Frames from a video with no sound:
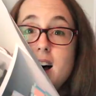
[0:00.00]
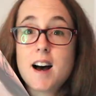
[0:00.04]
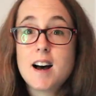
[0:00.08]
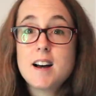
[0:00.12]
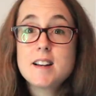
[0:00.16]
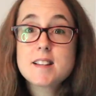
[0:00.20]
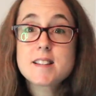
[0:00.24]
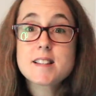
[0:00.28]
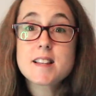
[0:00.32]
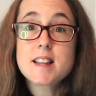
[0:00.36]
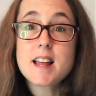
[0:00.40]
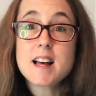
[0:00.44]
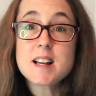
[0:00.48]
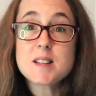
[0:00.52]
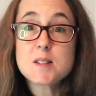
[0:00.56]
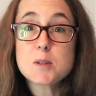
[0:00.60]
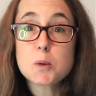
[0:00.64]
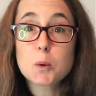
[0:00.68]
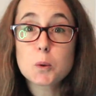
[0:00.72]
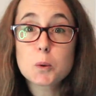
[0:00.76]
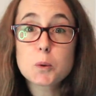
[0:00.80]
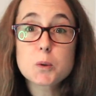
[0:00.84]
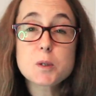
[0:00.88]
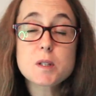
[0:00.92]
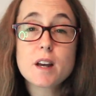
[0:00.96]
Uh, so that's
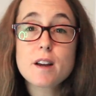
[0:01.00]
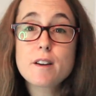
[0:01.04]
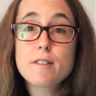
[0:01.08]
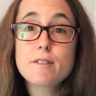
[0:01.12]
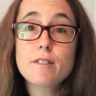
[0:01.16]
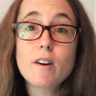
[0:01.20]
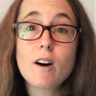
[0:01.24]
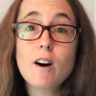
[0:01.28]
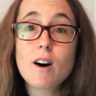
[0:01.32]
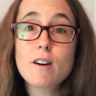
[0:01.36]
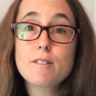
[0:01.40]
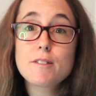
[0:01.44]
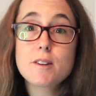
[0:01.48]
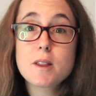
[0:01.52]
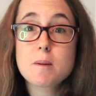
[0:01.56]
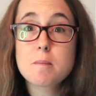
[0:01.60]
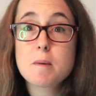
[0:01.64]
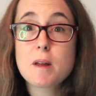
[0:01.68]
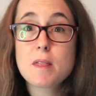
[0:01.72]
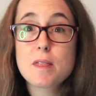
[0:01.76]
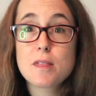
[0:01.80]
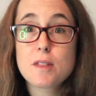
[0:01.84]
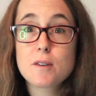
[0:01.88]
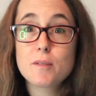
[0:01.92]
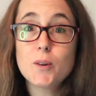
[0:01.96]
all so far for the
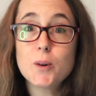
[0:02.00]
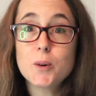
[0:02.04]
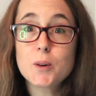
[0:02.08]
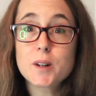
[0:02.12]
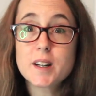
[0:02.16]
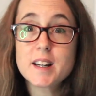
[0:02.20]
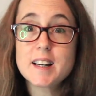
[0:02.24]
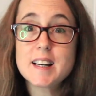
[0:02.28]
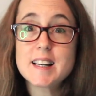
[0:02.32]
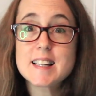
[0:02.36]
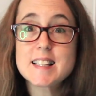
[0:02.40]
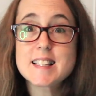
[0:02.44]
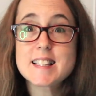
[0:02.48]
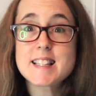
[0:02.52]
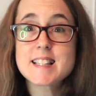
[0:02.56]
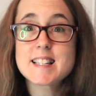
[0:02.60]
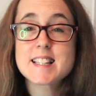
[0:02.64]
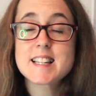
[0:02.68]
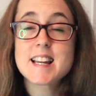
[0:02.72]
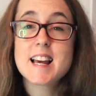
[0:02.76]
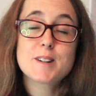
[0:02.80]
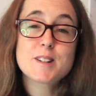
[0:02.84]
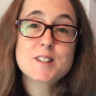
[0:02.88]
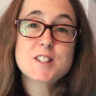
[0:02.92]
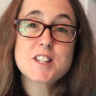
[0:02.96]
month of
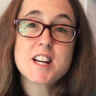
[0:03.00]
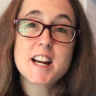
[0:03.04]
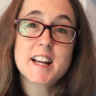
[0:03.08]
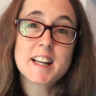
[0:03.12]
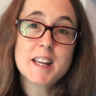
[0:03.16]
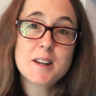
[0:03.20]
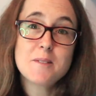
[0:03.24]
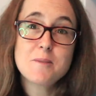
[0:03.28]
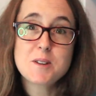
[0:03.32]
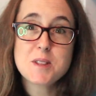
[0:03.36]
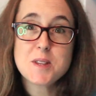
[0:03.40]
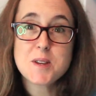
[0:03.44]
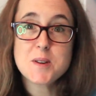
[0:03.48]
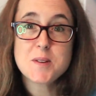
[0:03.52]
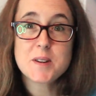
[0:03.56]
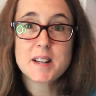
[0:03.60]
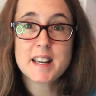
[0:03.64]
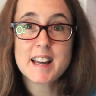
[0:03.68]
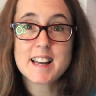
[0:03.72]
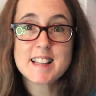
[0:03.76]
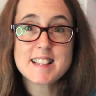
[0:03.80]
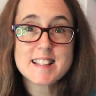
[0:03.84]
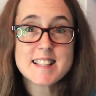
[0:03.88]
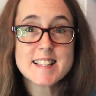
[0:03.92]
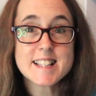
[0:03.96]
August. I'll check in with you
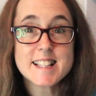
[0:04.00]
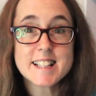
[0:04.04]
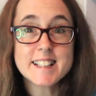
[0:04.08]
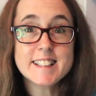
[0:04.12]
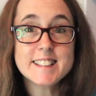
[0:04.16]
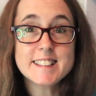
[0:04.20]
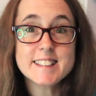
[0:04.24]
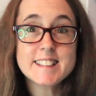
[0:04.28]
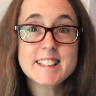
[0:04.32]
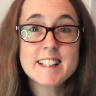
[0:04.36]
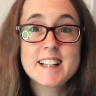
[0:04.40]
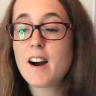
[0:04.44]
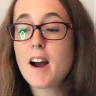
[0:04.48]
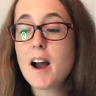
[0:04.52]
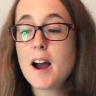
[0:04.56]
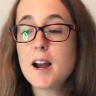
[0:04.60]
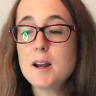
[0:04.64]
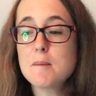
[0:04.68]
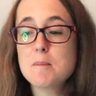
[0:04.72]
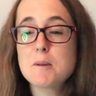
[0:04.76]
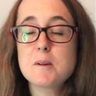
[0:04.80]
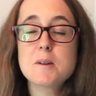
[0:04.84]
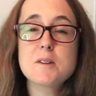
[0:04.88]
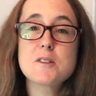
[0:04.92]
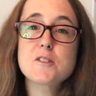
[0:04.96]
again soon. I
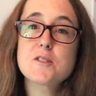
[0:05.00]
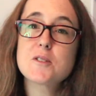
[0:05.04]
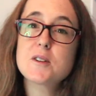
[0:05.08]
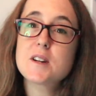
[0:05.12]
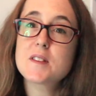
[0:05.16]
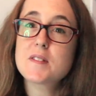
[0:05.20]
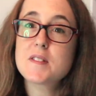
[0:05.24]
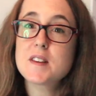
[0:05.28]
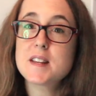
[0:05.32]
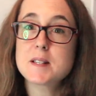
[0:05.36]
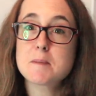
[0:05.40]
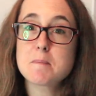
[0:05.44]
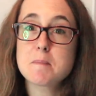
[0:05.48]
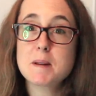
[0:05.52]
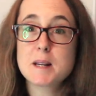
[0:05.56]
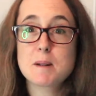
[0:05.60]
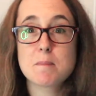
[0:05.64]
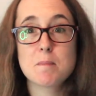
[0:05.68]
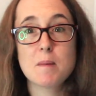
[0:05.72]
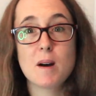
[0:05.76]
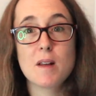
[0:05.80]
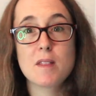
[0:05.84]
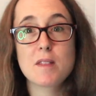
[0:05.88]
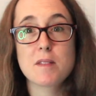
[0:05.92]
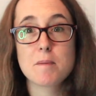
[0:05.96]
hope you enjoyed this
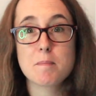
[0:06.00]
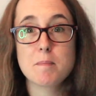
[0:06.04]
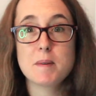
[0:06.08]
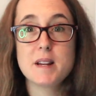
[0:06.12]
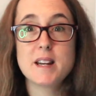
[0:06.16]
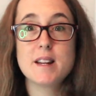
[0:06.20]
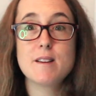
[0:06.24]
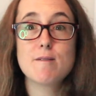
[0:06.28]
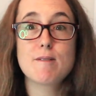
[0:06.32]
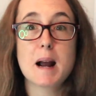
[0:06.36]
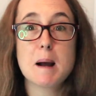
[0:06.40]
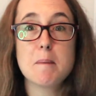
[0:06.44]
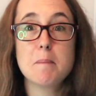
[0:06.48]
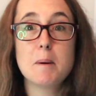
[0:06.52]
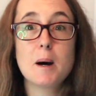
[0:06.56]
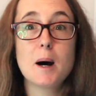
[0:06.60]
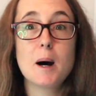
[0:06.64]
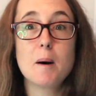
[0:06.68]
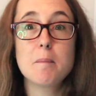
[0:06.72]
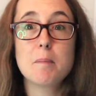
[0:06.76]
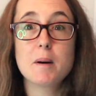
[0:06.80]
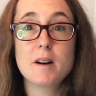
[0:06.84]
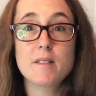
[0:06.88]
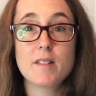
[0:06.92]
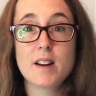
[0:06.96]
mid-month mini
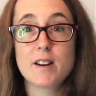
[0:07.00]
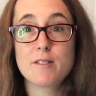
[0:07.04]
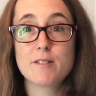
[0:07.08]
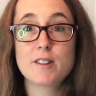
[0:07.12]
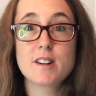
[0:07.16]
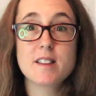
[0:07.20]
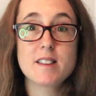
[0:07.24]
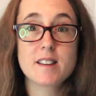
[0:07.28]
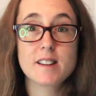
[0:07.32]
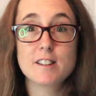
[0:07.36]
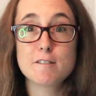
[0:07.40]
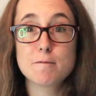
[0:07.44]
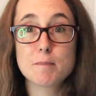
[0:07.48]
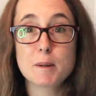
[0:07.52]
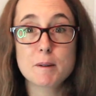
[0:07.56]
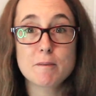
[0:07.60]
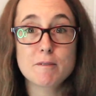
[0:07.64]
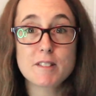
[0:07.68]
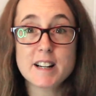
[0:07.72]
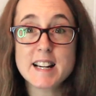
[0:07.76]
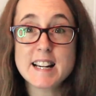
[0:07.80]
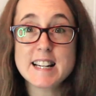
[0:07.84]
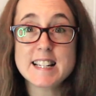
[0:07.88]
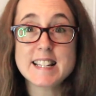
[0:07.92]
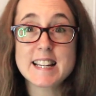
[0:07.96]
wrap-up of everything I've been
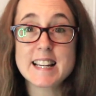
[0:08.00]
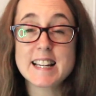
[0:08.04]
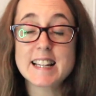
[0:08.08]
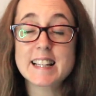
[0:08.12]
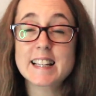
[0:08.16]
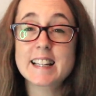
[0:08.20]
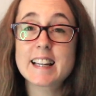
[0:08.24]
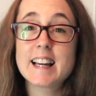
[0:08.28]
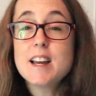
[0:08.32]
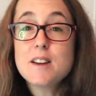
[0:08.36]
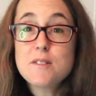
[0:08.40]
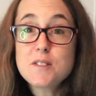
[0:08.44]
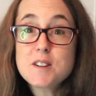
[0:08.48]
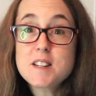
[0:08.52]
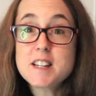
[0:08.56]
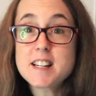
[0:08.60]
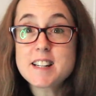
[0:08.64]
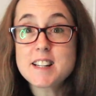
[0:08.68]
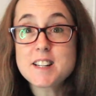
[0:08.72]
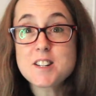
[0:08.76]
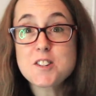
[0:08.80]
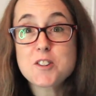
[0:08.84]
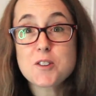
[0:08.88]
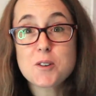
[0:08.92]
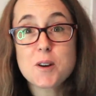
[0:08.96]
reading. If you did
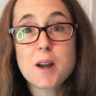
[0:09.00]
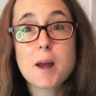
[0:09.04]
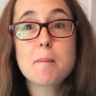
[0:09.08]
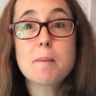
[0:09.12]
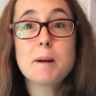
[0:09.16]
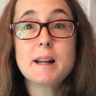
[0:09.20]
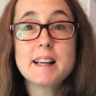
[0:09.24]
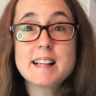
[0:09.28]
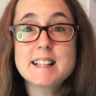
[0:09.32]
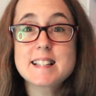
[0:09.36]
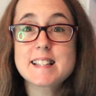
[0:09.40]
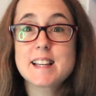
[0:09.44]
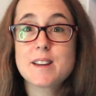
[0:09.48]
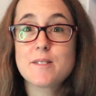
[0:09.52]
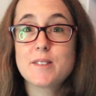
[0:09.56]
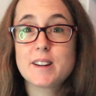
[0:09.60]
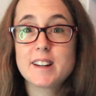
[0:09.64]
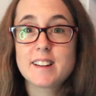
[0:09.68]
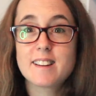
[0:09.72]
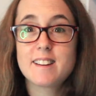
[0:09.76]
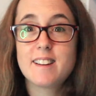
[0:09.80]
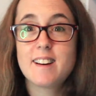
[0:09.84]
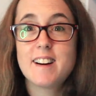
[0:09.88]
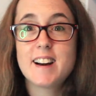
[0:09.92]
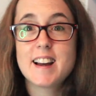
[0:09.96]
enjoy it, please give it
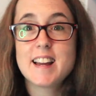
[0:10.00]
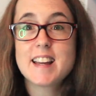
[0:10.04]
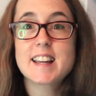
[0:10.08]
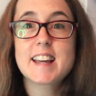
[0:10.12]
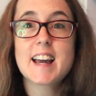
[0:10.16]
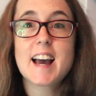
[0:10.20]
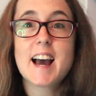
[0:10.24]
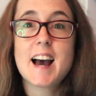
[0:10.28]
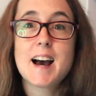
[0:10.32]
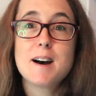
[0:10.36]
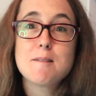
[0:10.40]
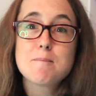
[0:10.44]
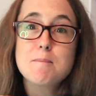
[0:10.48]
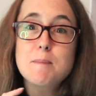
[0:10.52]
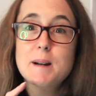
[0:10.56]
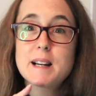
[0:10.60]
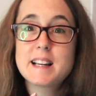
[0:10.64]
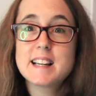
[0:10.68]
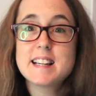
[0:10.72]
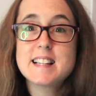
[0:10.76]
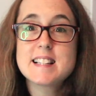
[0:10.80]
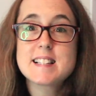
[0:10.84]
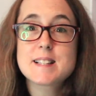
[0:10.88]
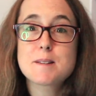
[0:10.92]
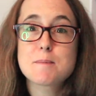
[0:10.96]
a like, and
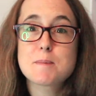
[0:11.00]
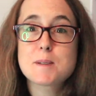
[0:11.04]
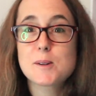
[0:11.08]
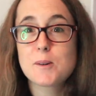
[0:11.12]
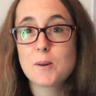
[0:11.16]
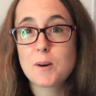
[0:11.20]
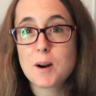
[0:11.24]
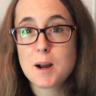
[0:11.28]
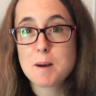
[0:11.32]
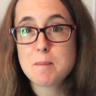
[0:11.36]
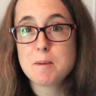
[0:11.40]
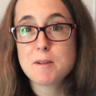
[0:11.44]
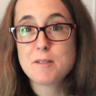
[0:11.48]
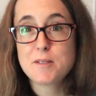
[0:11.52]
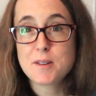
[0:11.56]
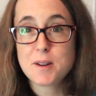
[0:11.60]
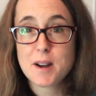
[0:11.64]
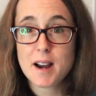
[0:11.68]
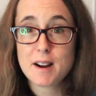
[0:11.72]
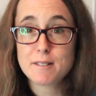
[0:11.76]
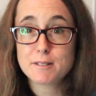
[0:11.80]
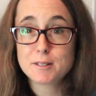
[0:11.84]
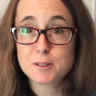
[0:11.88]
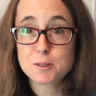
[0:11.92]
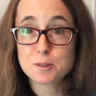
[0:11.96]
please subscribe if you
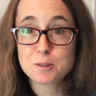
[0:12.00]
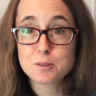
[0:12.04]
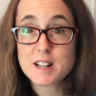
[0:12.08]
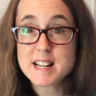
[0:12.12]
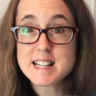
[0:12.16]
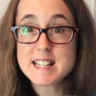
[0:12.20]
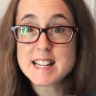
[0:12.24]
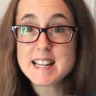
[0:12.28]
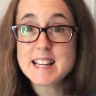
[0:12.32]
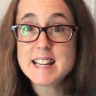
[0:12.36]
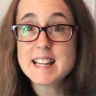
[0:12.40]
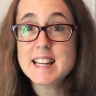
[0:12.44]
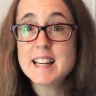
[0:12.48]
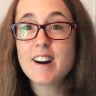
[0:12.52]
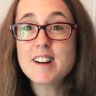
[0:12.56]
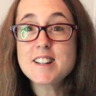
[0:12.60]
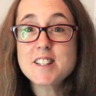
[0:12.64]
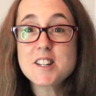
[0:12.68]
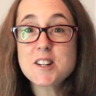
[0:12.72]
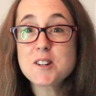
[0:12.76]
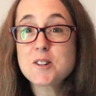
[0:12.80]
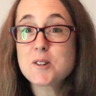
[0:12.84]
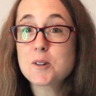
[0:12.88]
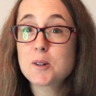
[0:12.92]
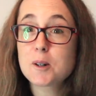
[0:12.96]
haven't already. I
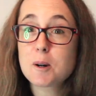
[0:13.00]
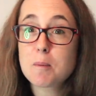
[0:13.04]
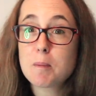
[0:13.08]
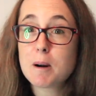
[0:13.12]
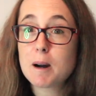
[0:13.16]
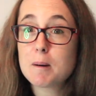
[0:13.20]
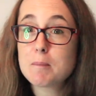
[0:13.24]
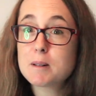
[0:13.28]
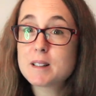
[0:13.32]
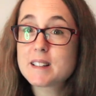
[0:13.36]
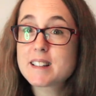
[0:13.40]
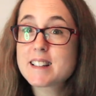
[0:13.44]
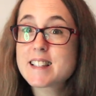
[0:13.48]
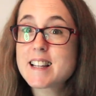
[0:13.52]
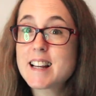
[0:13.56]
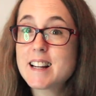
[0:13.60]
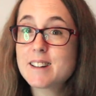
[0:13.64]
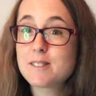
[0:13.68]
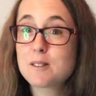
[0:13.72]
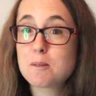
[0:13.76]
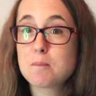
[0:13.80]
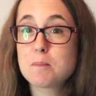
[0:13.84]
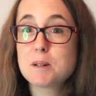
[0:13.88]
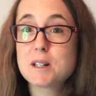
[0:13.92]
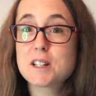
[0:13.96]
do talk about books
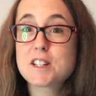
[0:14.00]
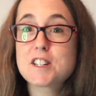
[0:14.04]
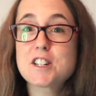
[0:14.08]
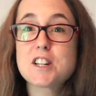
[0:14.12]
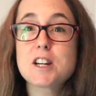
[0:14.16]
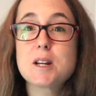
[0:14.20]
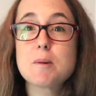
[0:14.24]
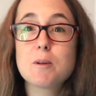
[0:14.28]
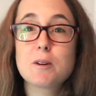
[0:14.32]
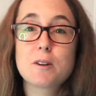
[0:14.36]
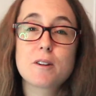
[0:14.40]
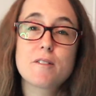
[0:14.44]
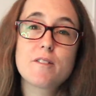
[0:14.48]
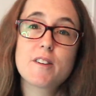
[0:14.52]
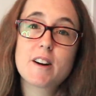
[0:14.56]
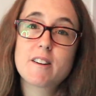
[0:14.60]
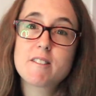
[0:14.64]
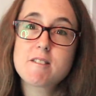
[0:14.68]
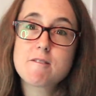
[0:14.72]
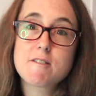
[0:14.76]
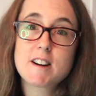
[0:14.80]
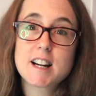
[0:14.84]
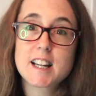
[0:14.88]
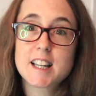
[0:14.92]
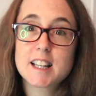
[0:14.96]
here on BookTube on a
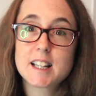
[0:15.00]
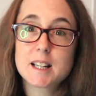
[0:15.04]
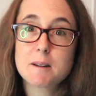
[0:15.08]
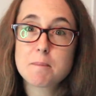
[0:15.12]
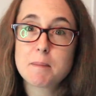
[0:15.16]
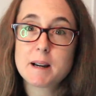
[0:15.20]
very regular